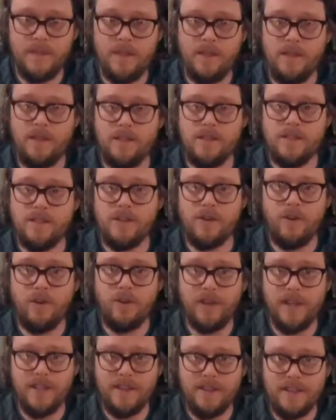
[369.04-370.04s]
So it'll
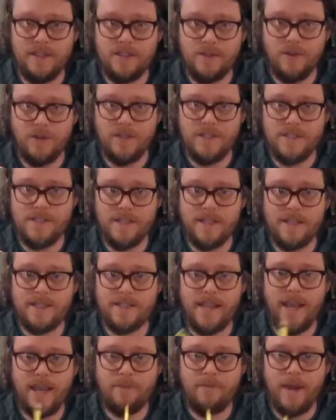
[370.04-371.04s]
get this sort of
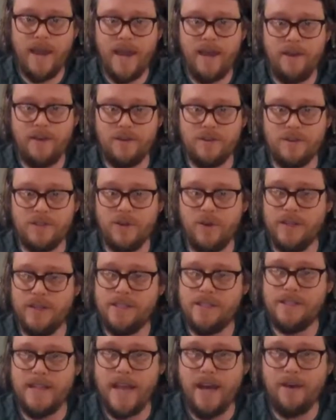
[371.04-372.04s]
zigzag pattern. So it's
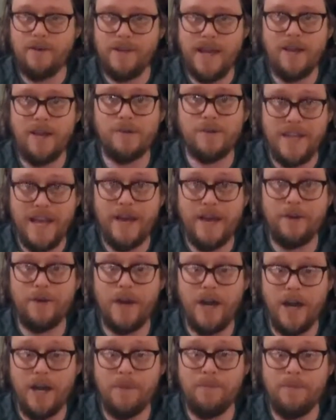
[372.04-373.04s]
down, down, down,
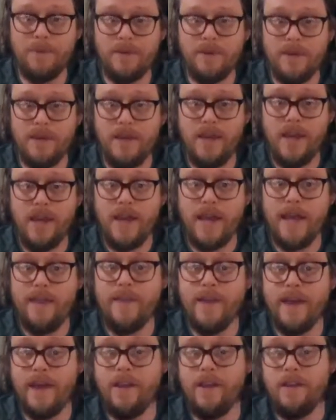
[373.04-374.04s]
up. And
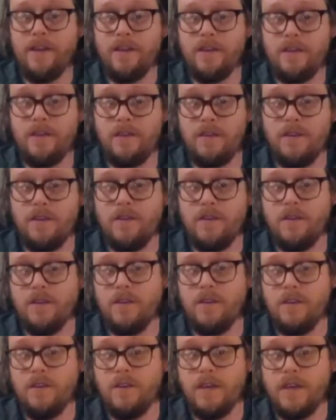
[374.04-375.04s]
then
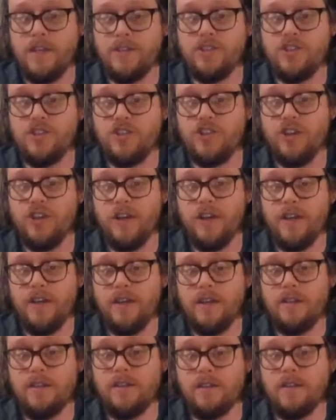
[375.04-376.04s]
it
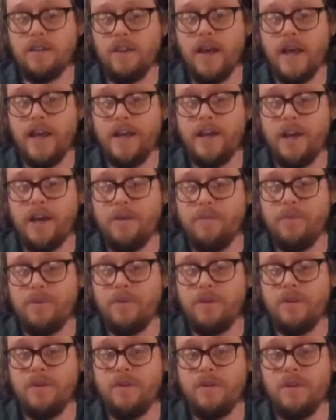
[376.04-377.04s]
should line up
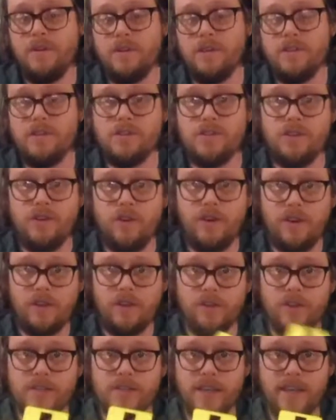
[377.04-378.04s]
so it
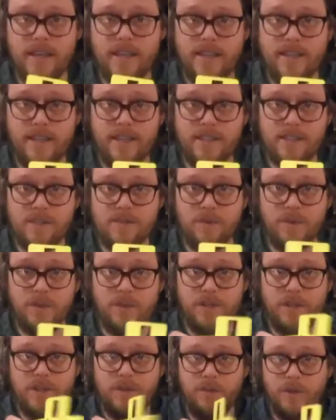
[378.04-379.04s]
looks like this
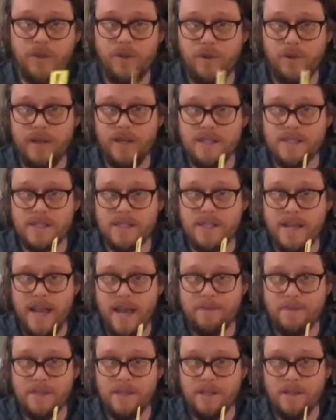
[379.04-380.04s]
when it's
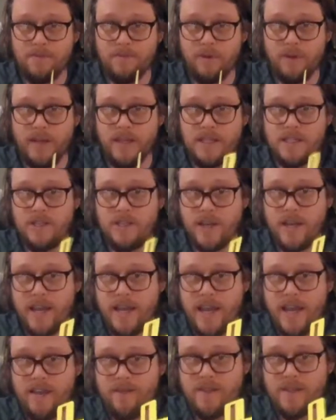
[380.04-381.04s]
snapped into place, and you kind
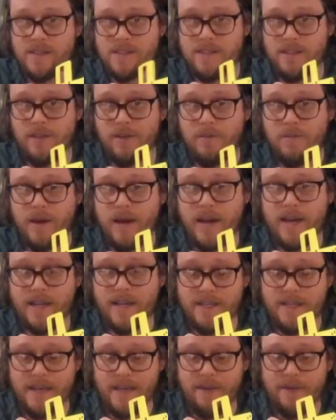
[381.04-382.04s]
of have this little
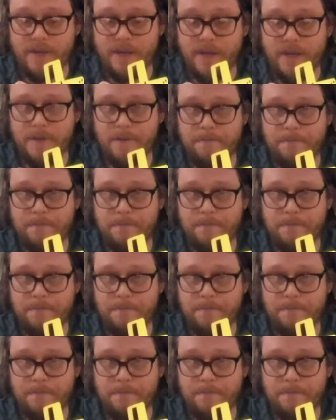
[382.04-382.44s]
pocket down there.